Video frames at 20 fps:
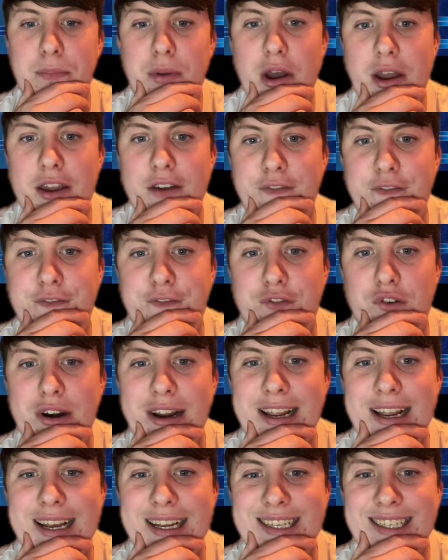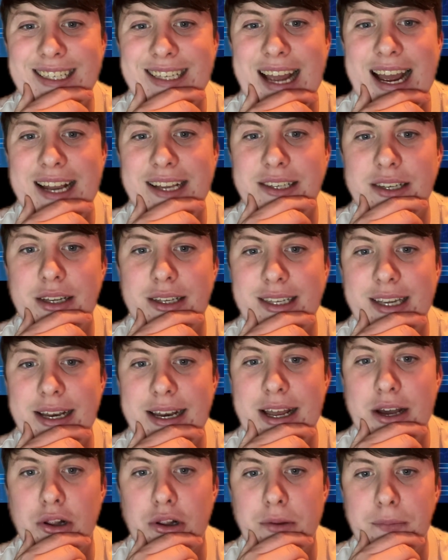by
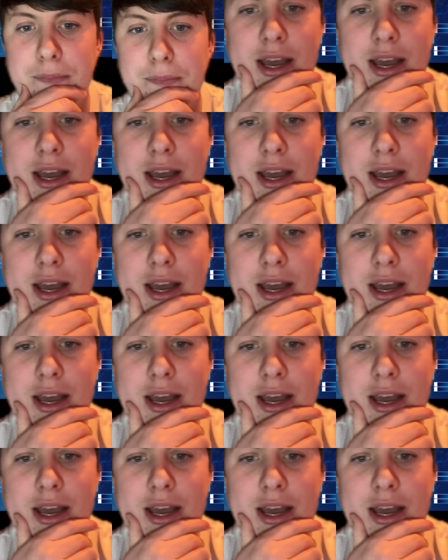3-0.